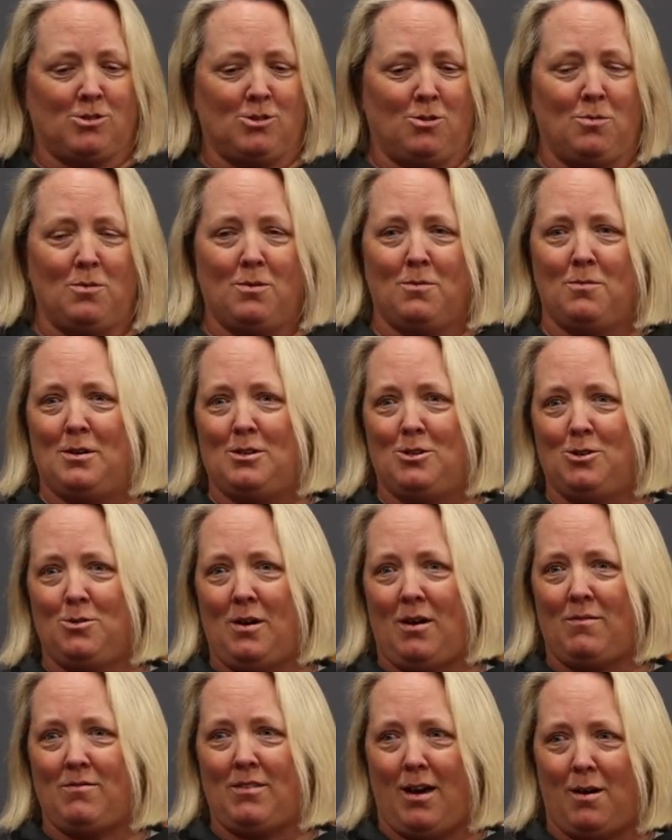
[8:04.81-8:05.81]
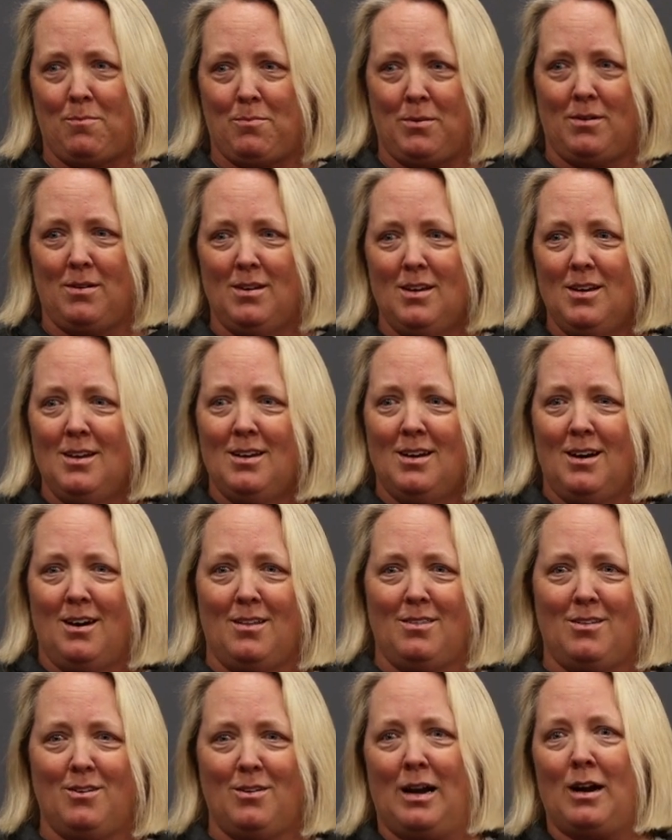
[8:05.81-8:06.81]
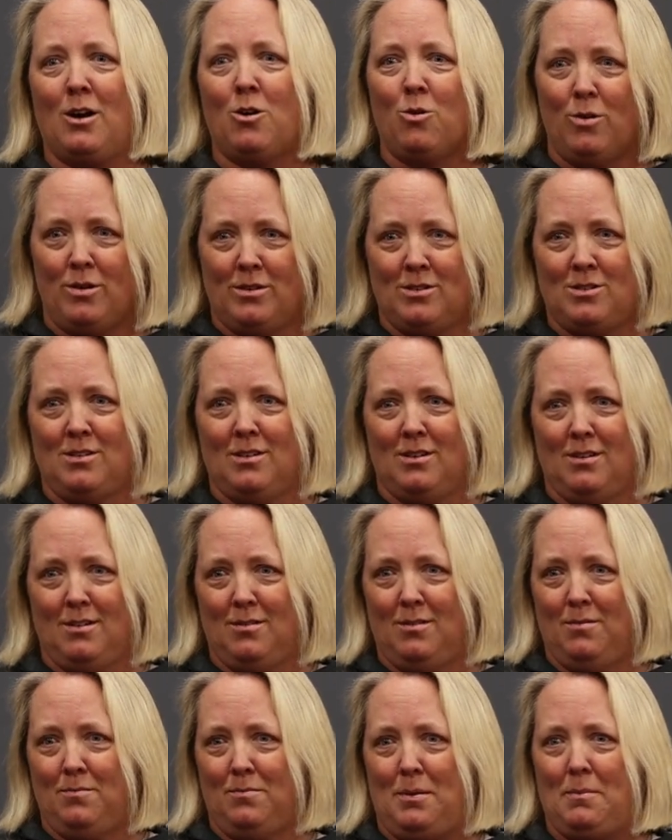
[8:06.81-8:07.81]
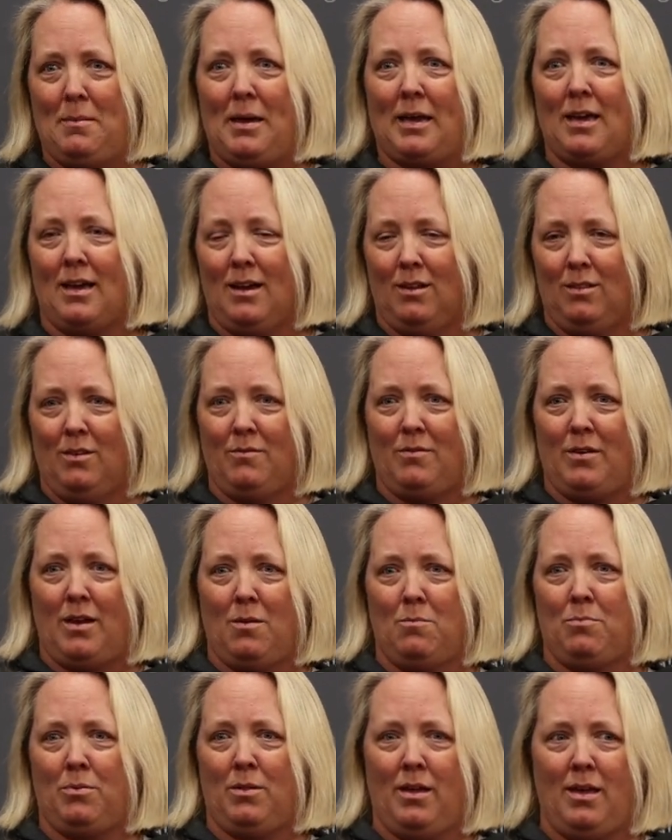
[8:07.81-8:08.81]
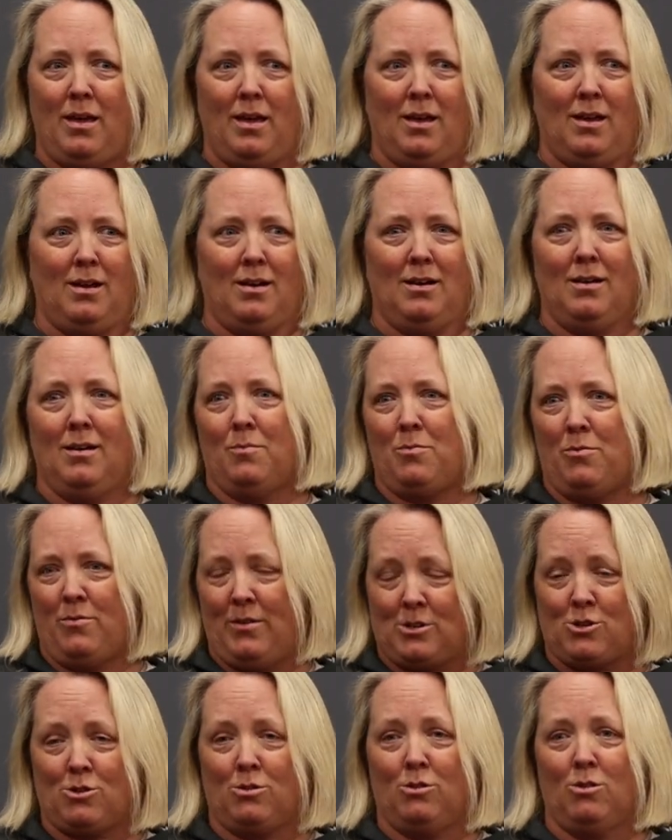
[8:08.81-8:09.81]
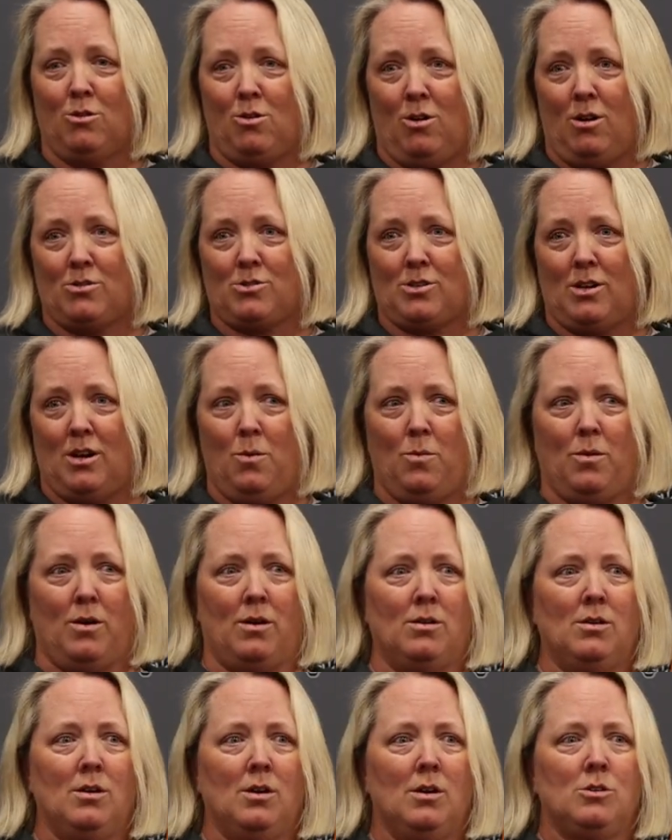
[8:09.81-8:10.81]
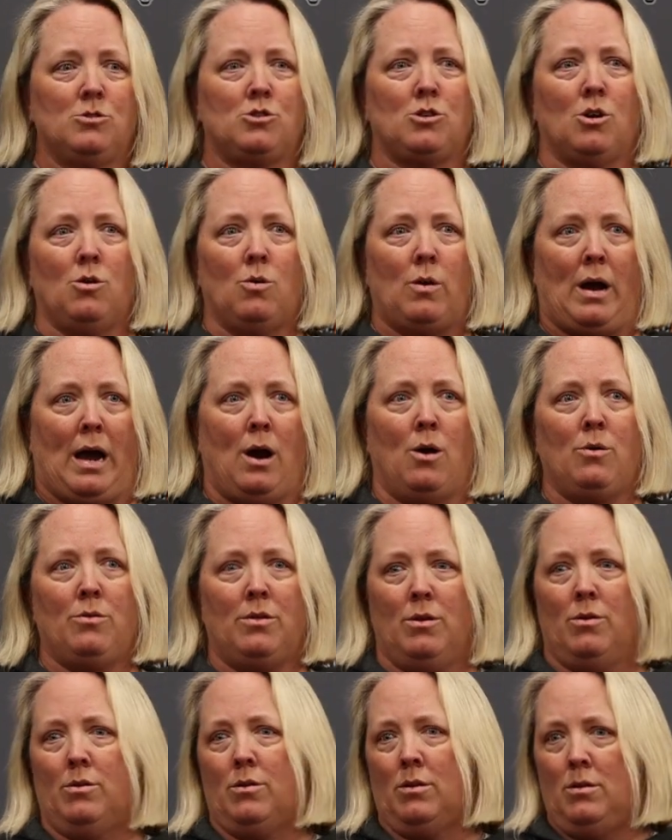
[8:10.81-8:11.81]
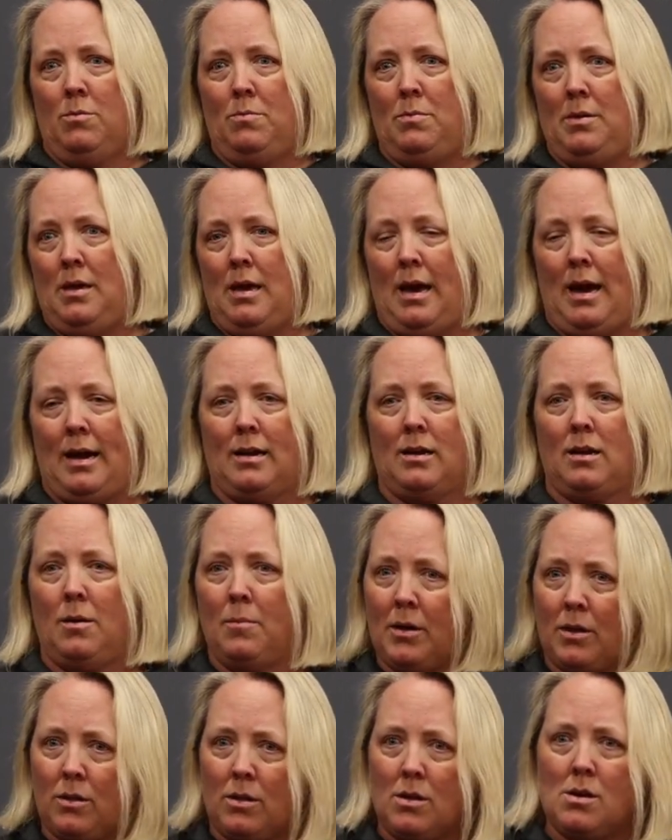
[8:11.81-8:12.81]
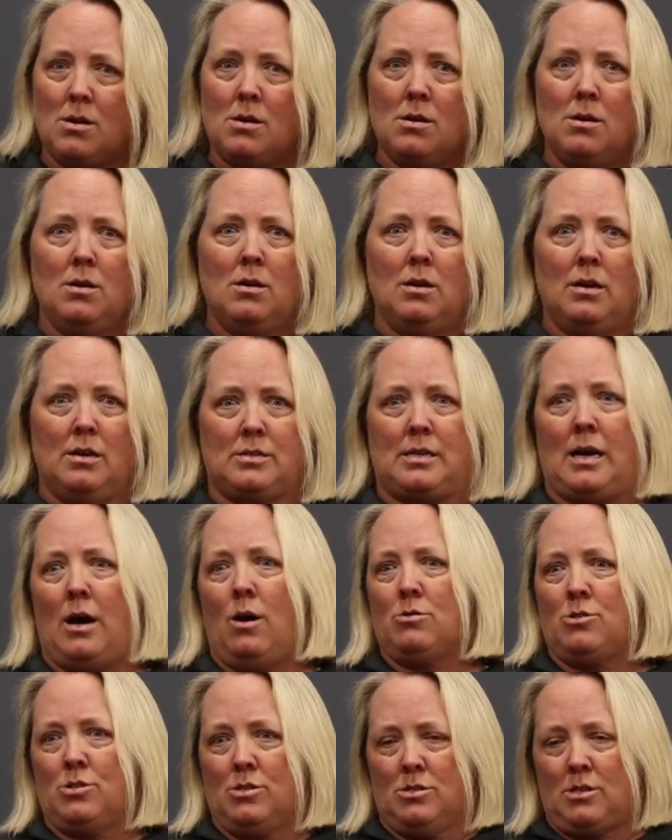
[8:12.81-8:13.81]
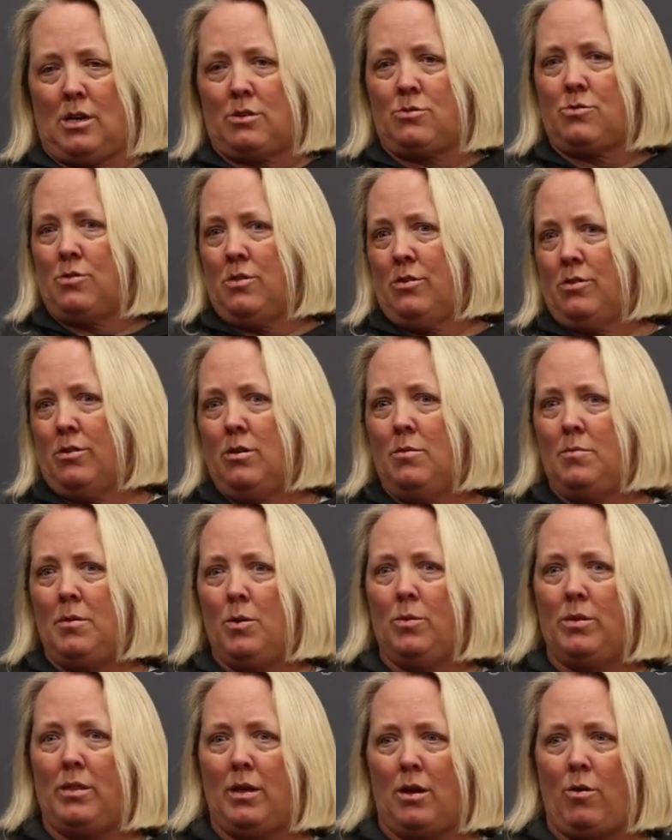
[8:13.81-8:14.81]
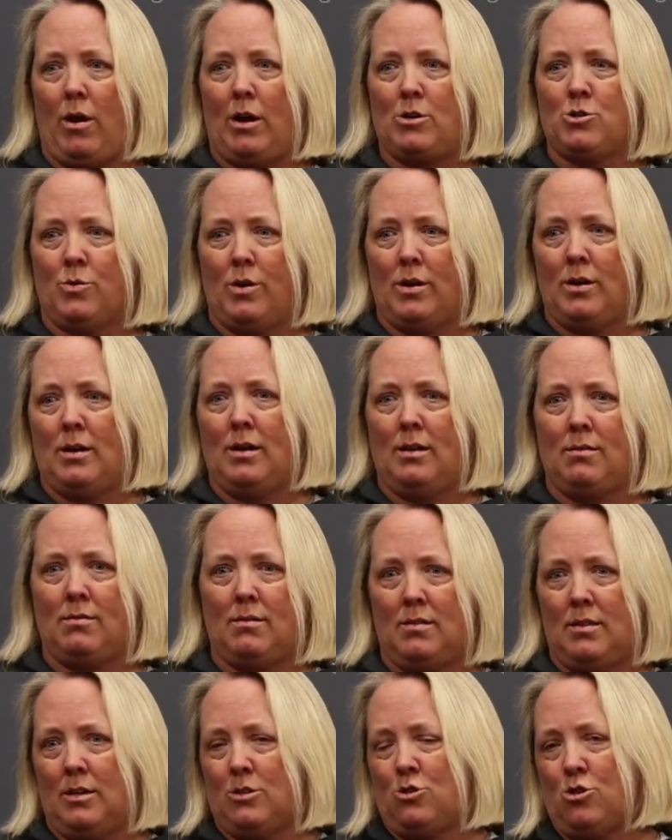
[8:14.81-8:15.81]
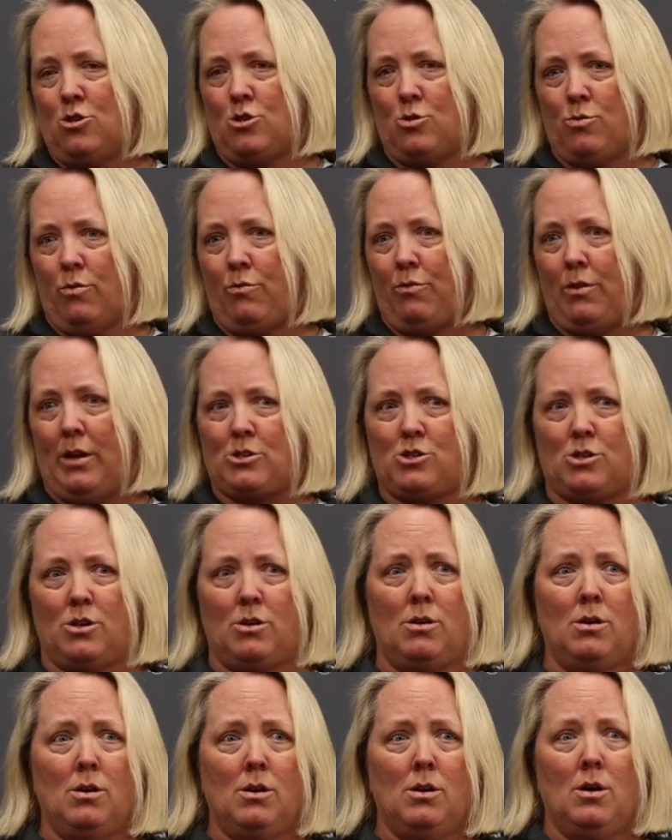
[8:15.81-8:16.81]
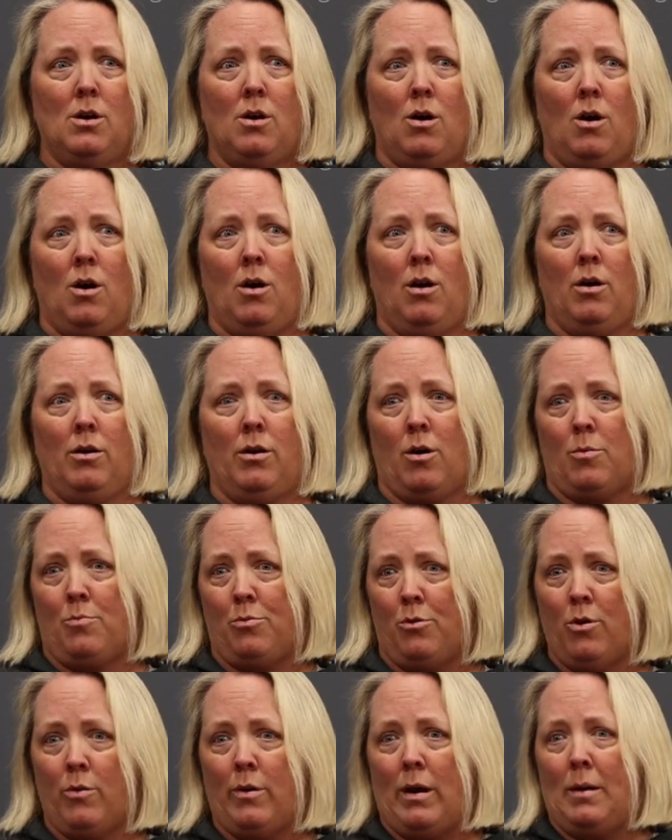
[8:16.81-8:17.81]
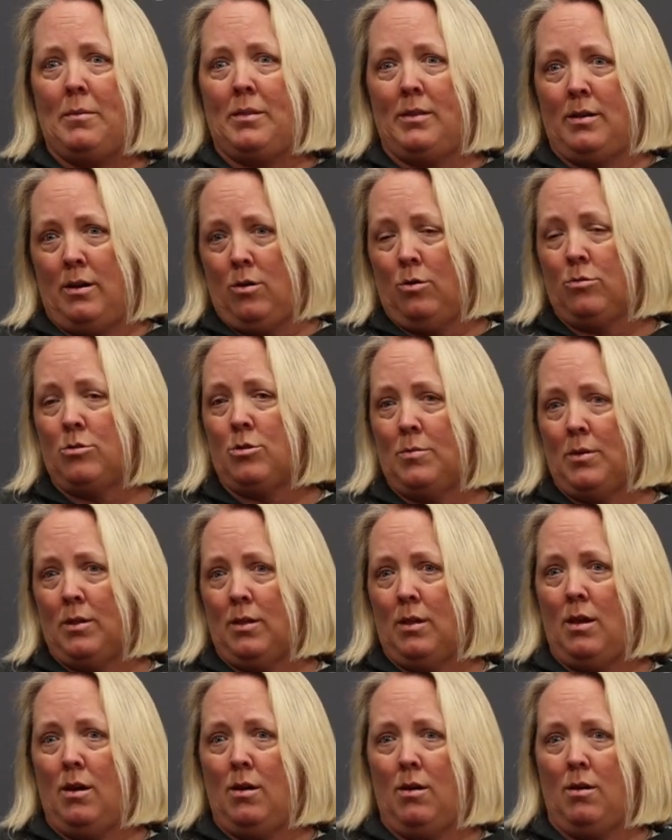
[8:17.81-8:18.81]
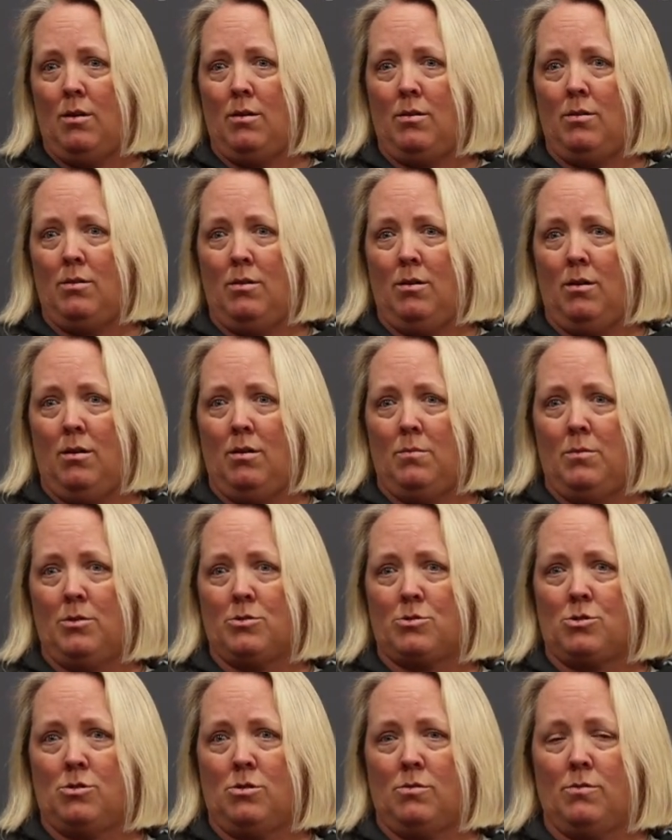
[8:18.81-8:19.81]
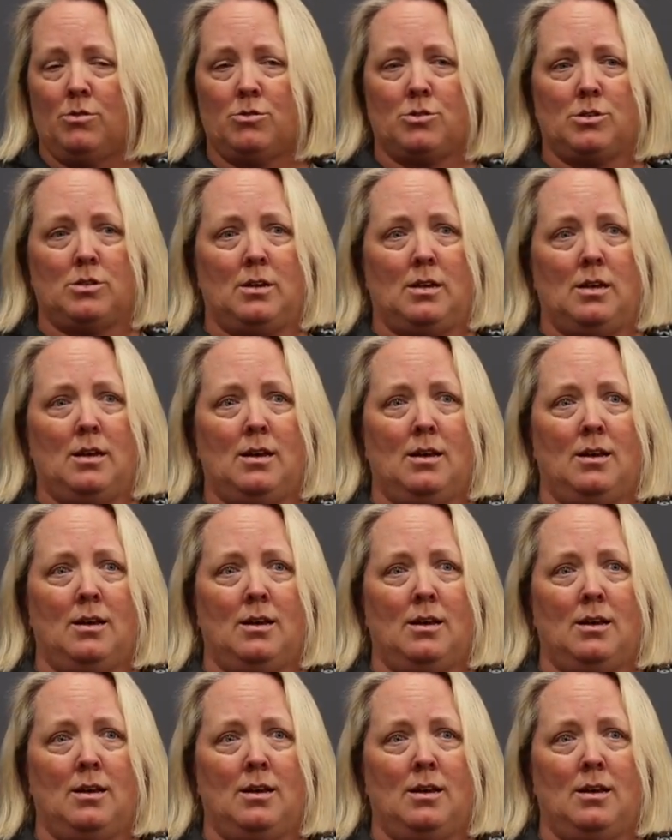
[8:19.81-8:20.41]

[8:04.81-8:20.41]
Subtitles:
So we do have that, but they're not going to be making a living playing professional lacrosse anywhere. So how they're going to be academically is how successful they're going to be when they graduate. And I think that's just a reflection on our program and then ultimately on Mercer University.